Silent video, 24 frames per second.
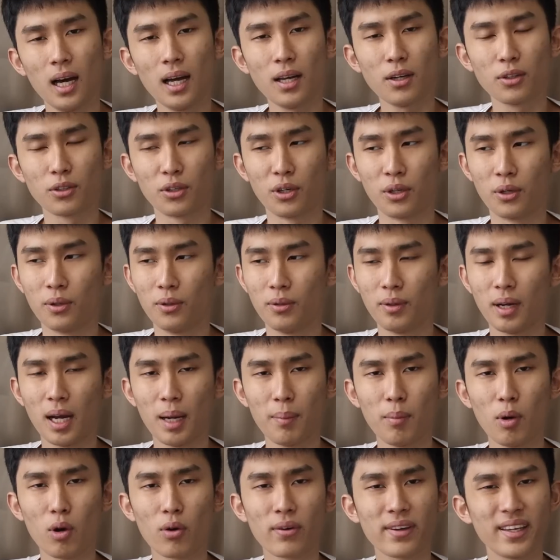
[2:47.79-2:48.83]
I don't know,
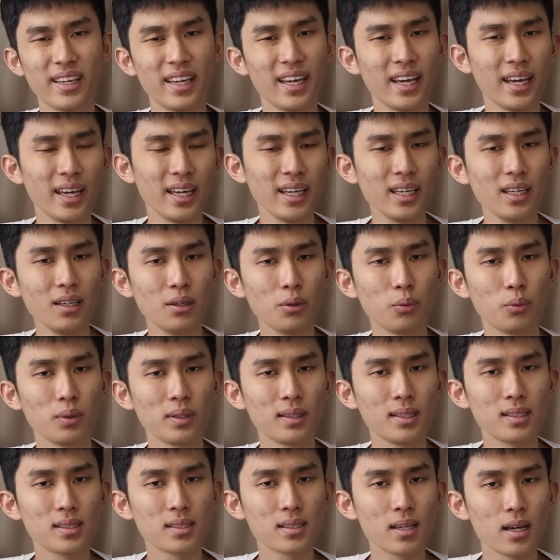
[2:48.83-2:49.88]
I'm okay with
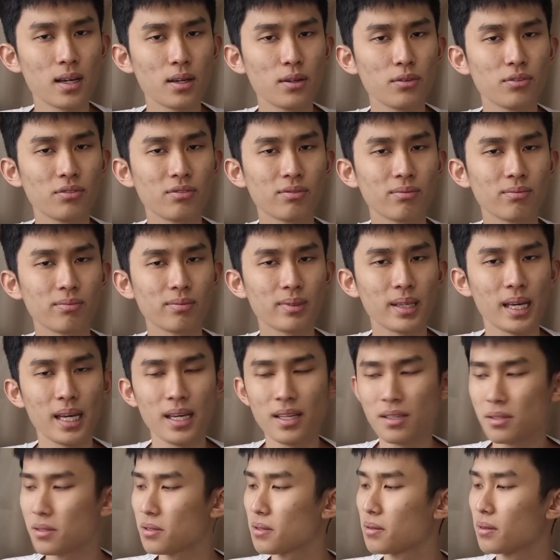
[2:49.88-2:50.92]
this kind of
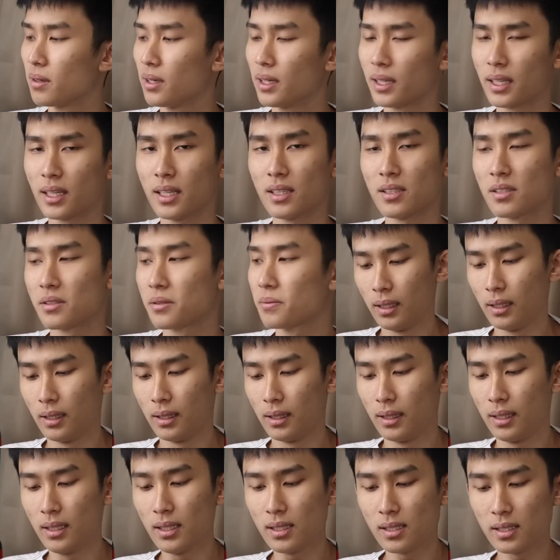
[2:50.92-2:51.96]
case, I guess.
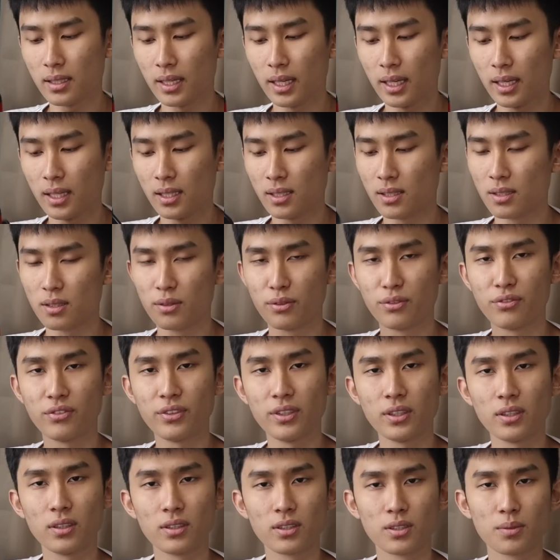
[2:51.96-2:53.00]
This case
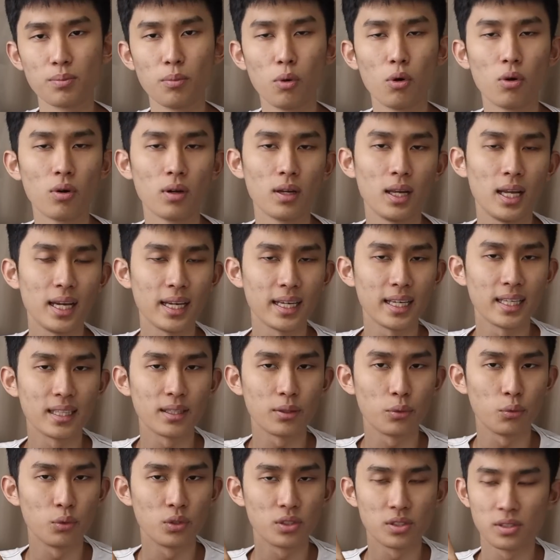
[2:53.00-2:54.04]
feels more like it
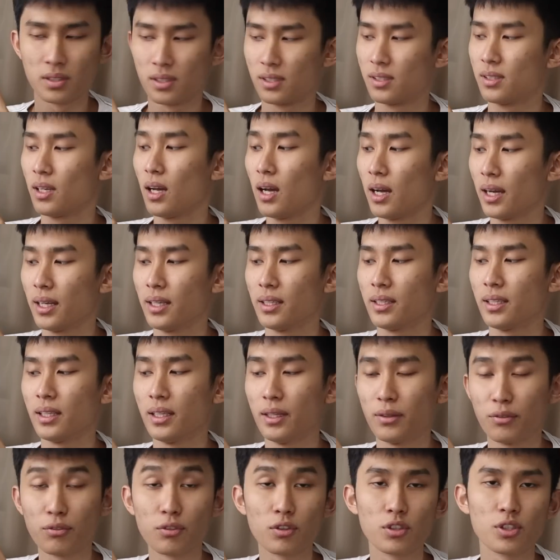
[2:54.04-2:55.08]
was designed in
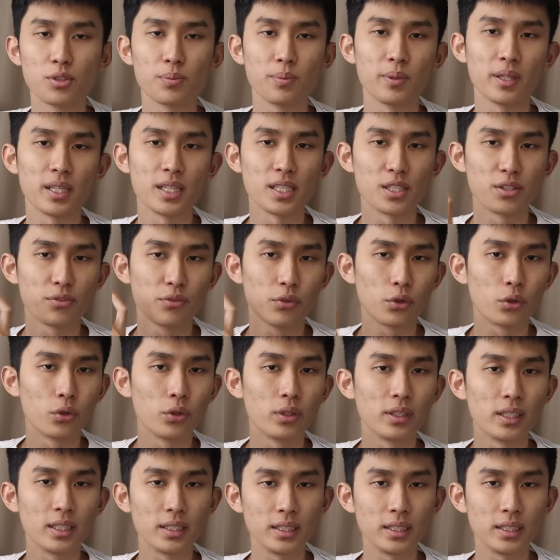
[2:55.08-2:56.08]
the first place for the